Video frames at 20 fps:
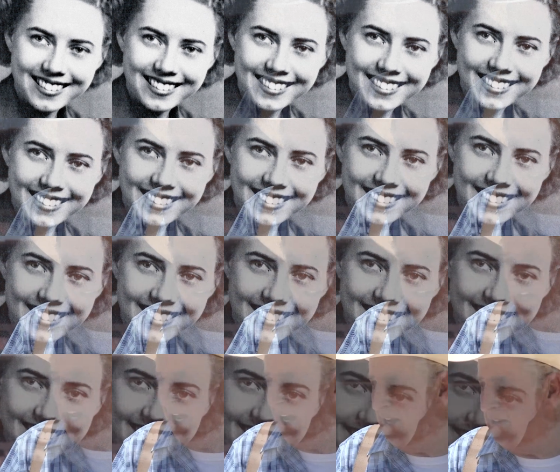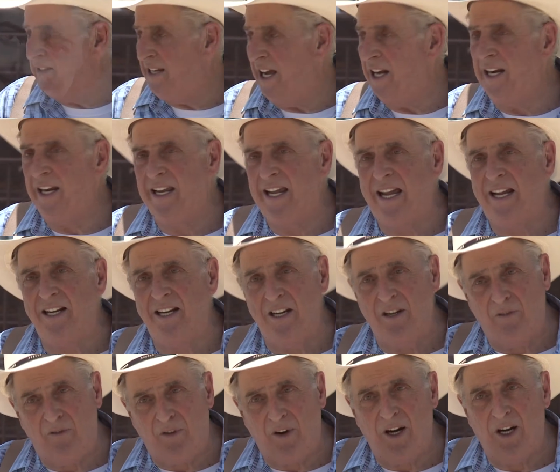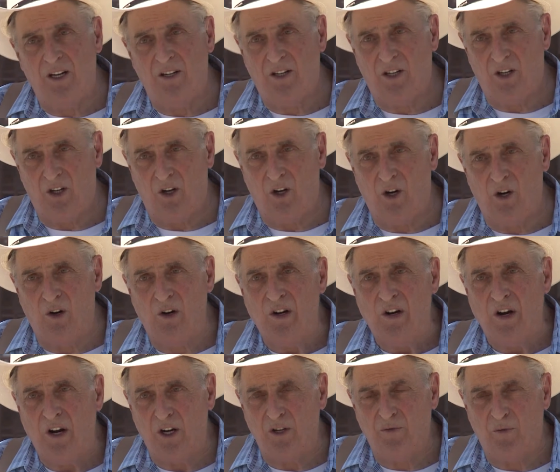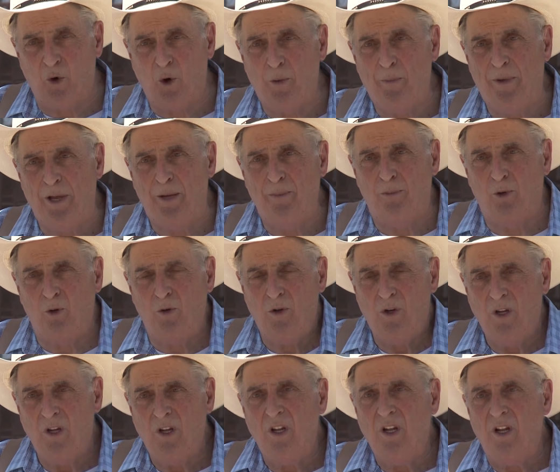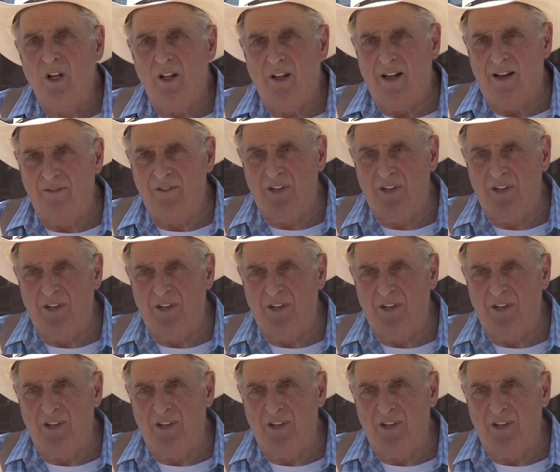And I dedicate in the front to her, there's four people I